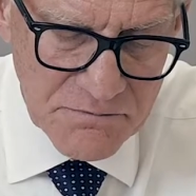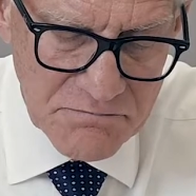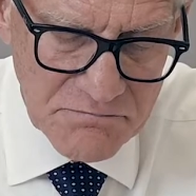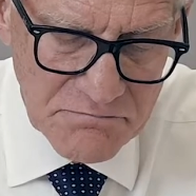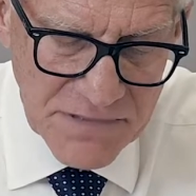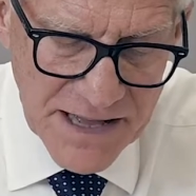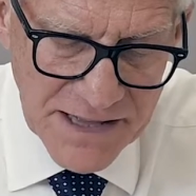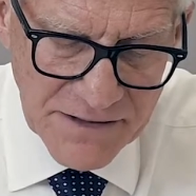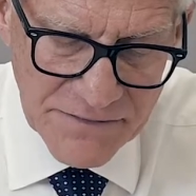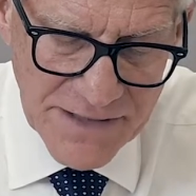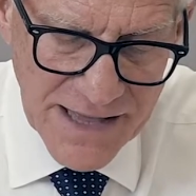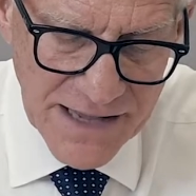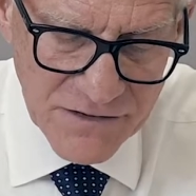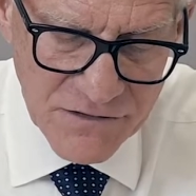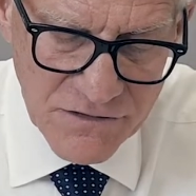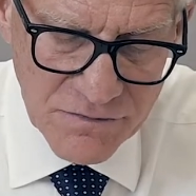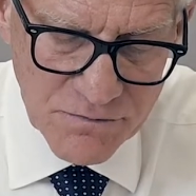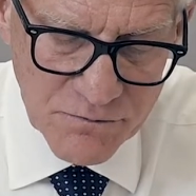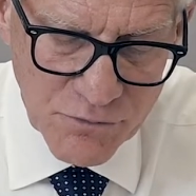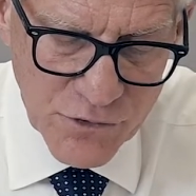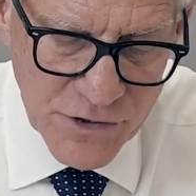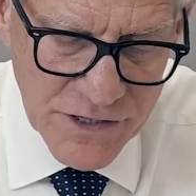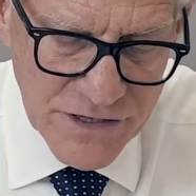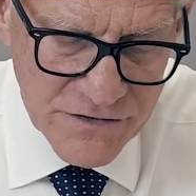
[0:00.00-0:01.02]
That's
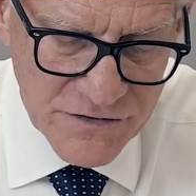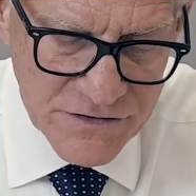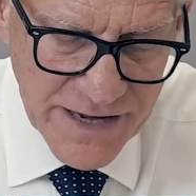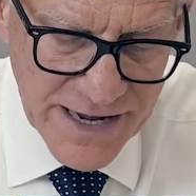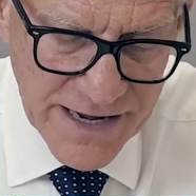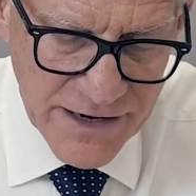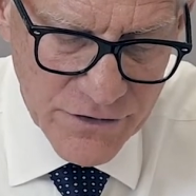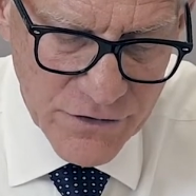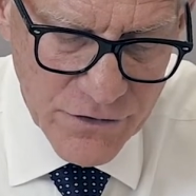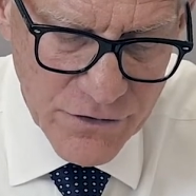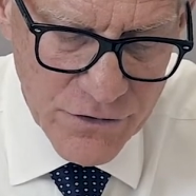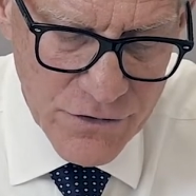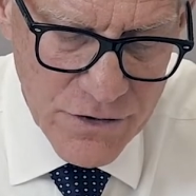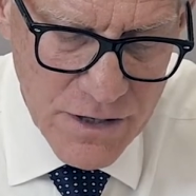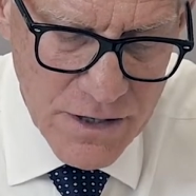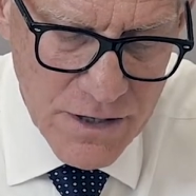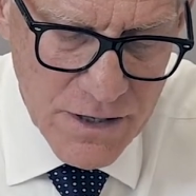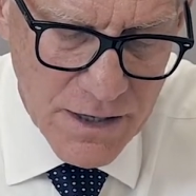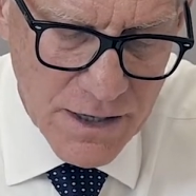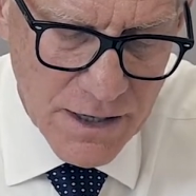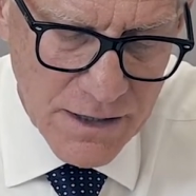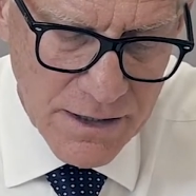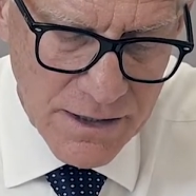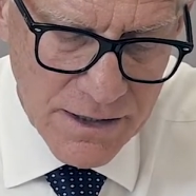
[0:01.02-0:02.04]
pretty standard.
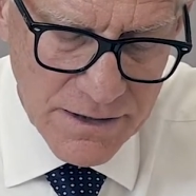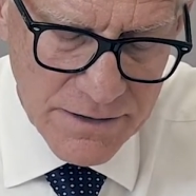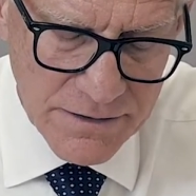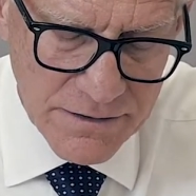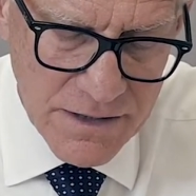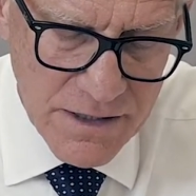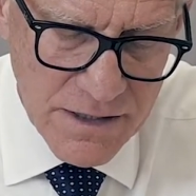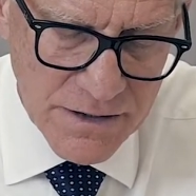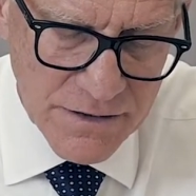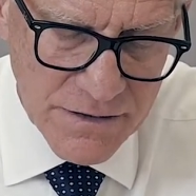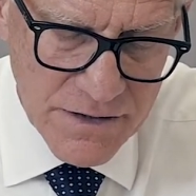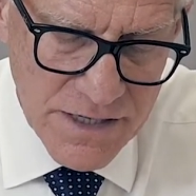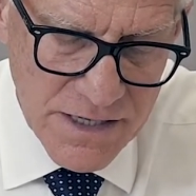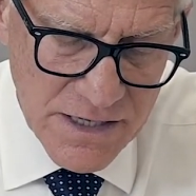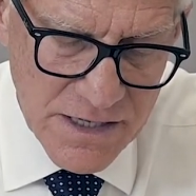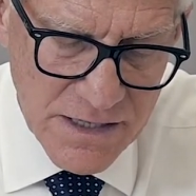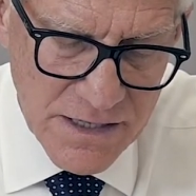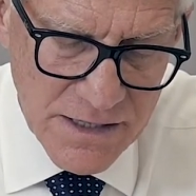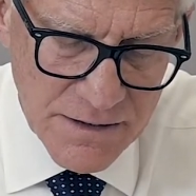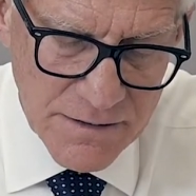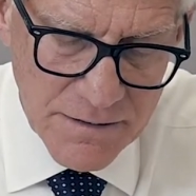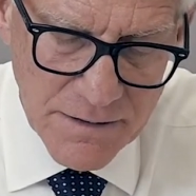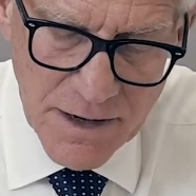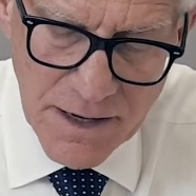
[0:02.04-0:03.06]

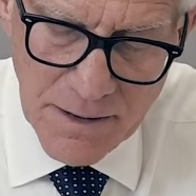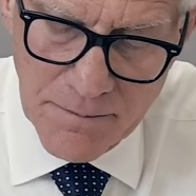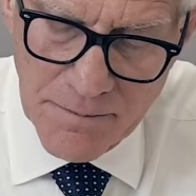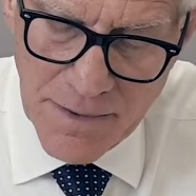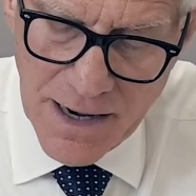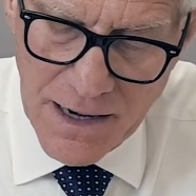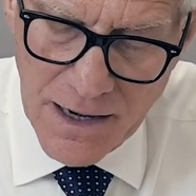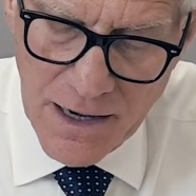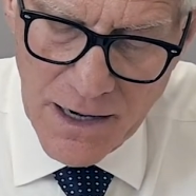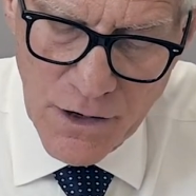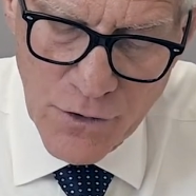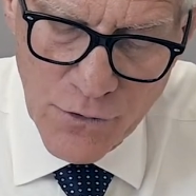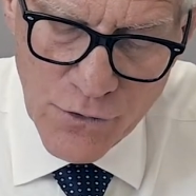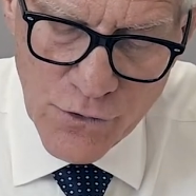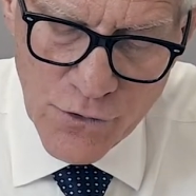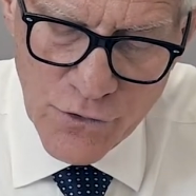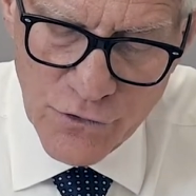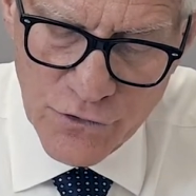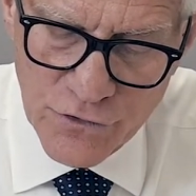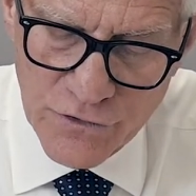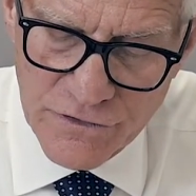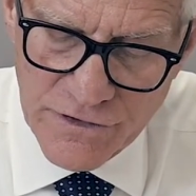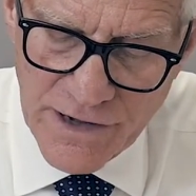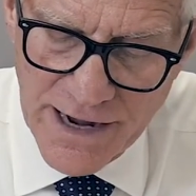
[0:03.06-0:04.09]
The
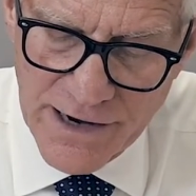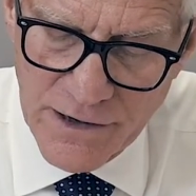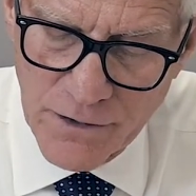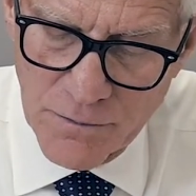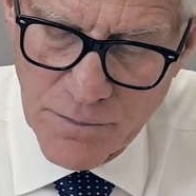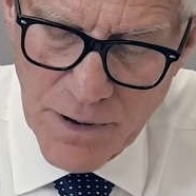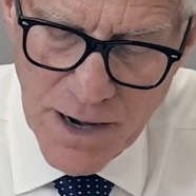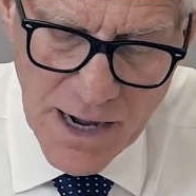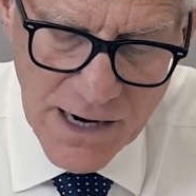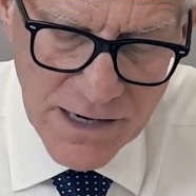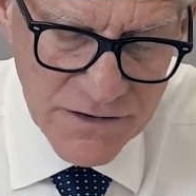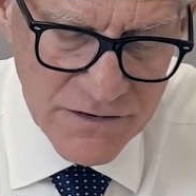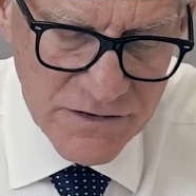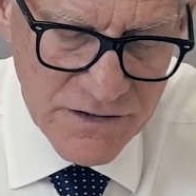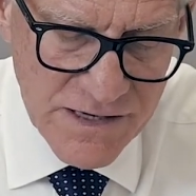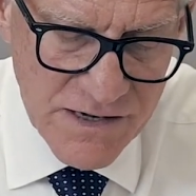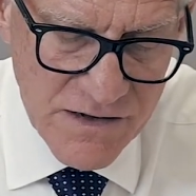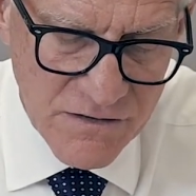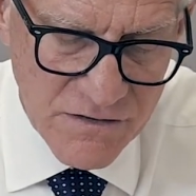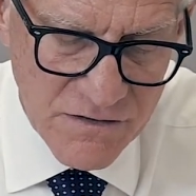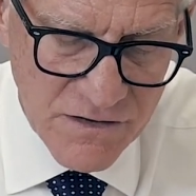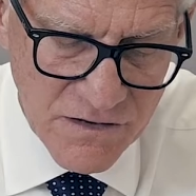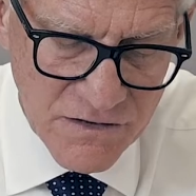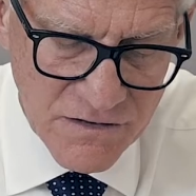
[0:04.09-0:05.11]
owner's title policy
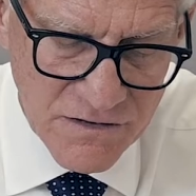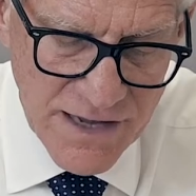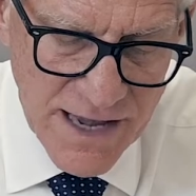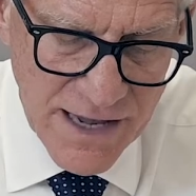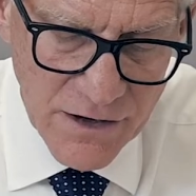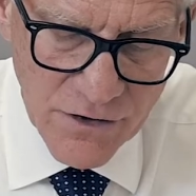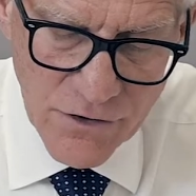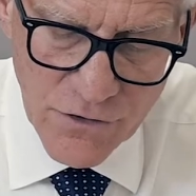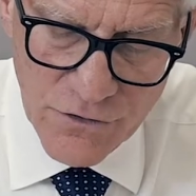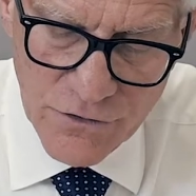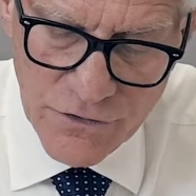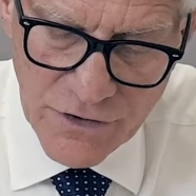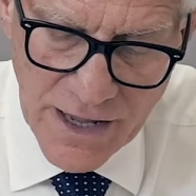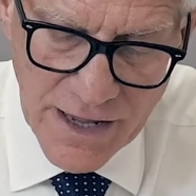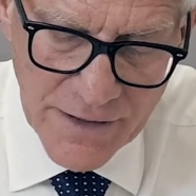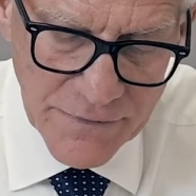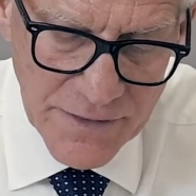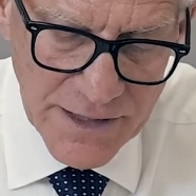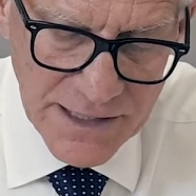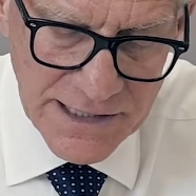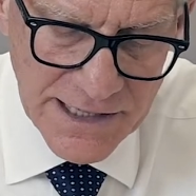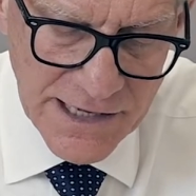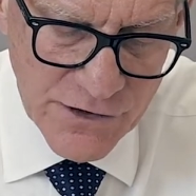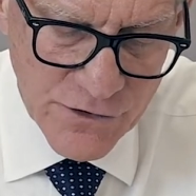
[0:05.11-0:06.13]
is the sellers, and
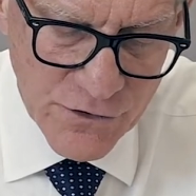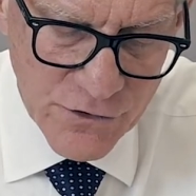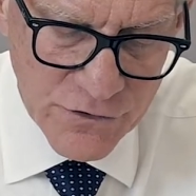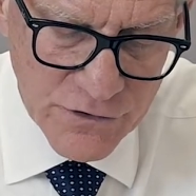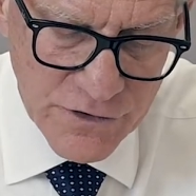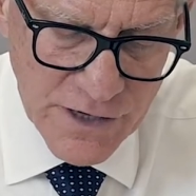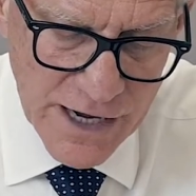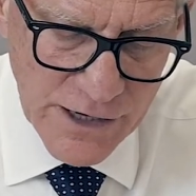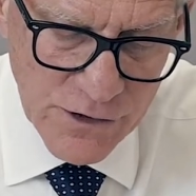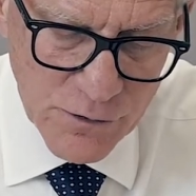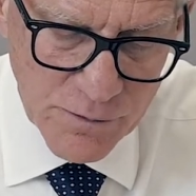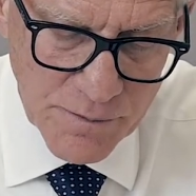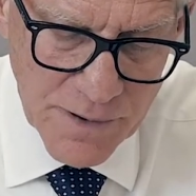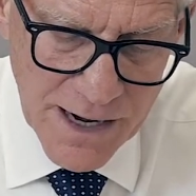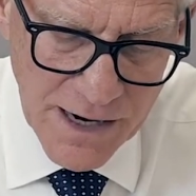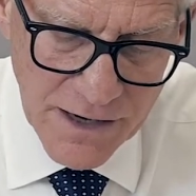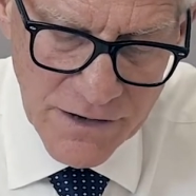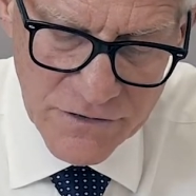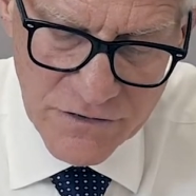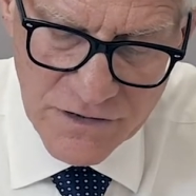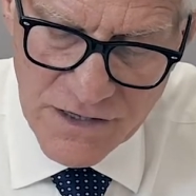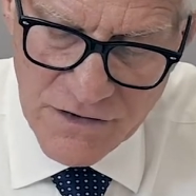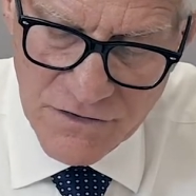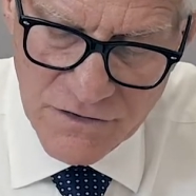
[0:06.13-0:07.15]
the lender's title
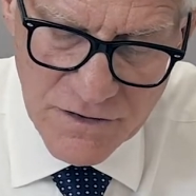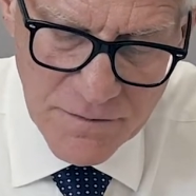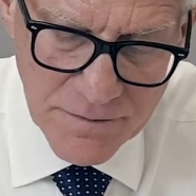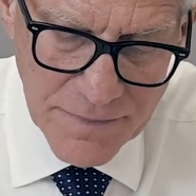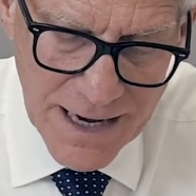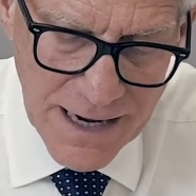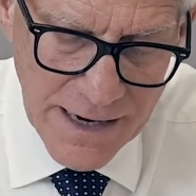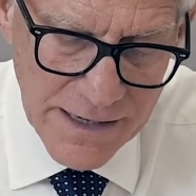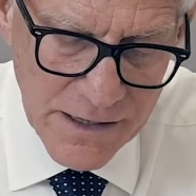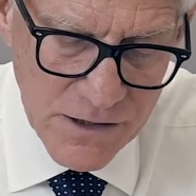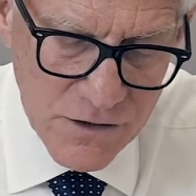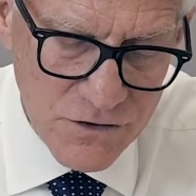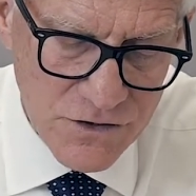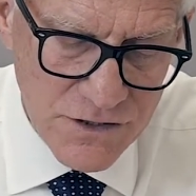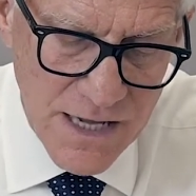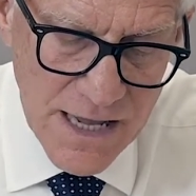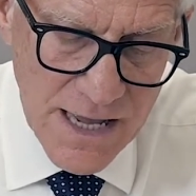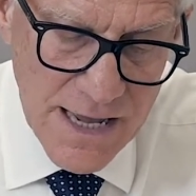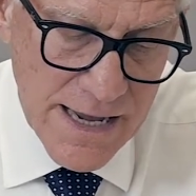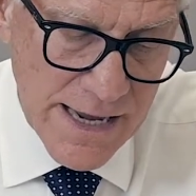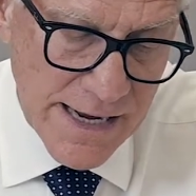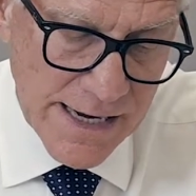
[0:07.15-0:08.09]
policy is the buyers.